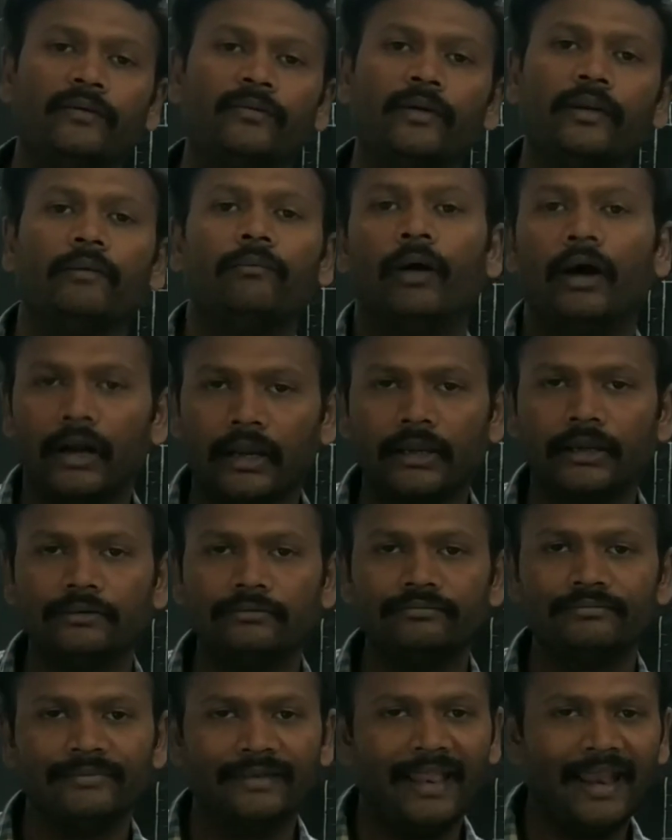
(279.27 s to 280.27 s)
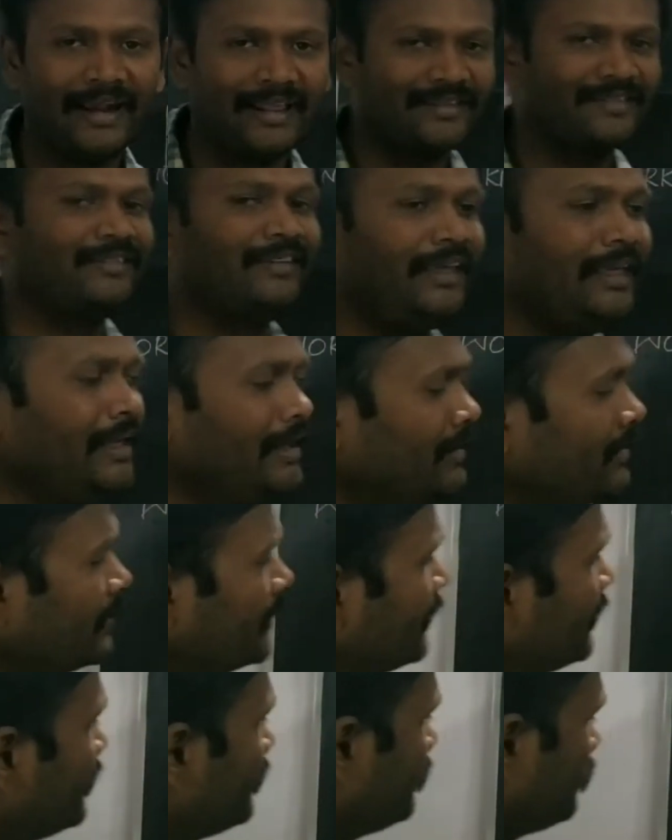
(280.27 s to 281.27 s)
will work. Let us see.
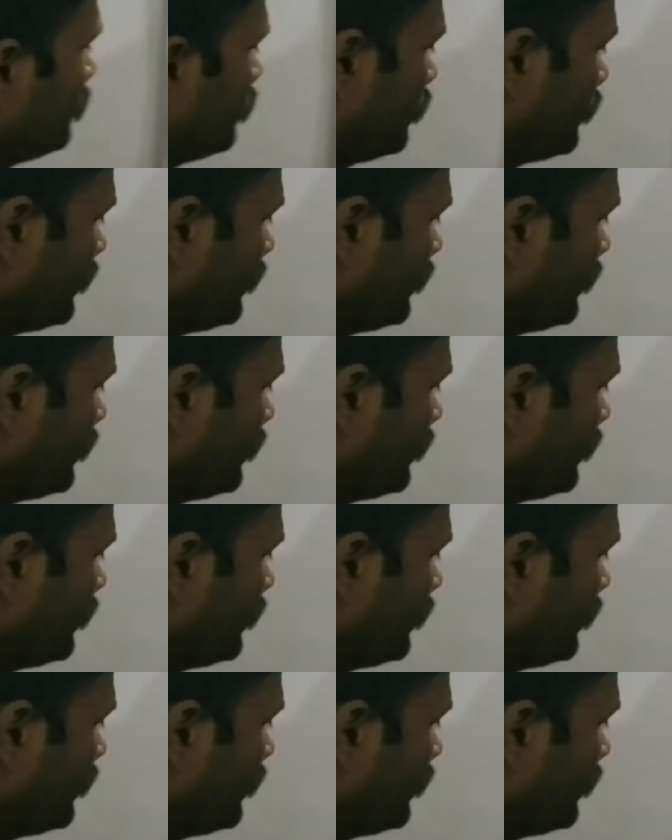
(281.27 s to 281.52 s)
So